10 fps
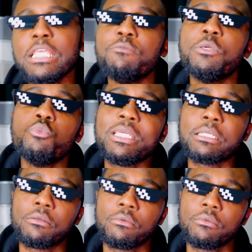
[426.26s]
it be
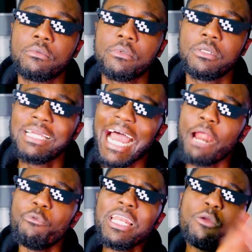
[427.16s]
weak. I
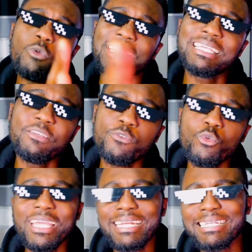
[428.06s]
really weak give
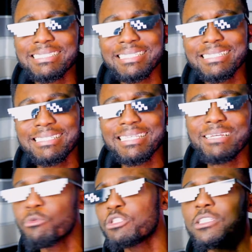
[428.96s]
you in a sense say
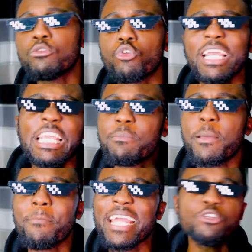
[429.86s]
what you talk, it be
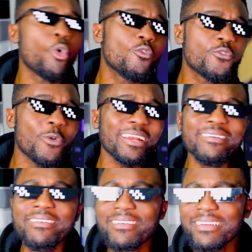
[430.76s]
mind
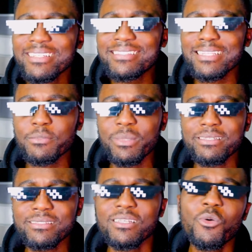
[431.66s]
overing
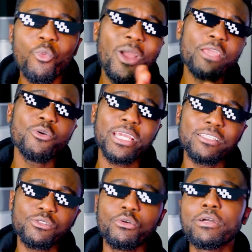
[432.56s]
statement. Where your
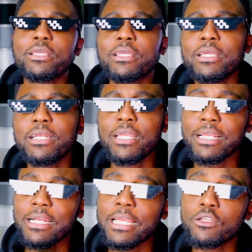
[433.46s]
hit song it
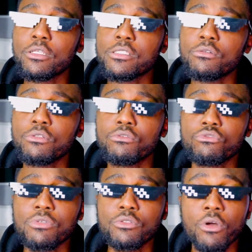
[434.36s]
is, like it is on your
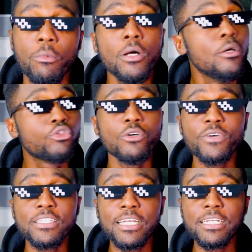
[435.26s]
screen. So
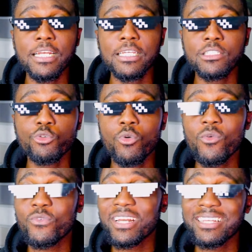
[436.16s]
Fantana the chico
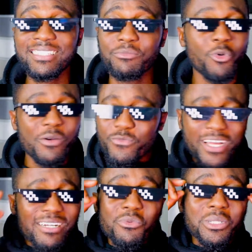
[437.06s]
one fan answer, one
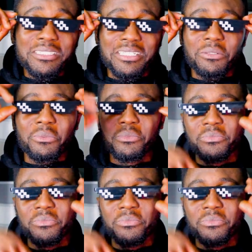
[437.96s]
fan one channel.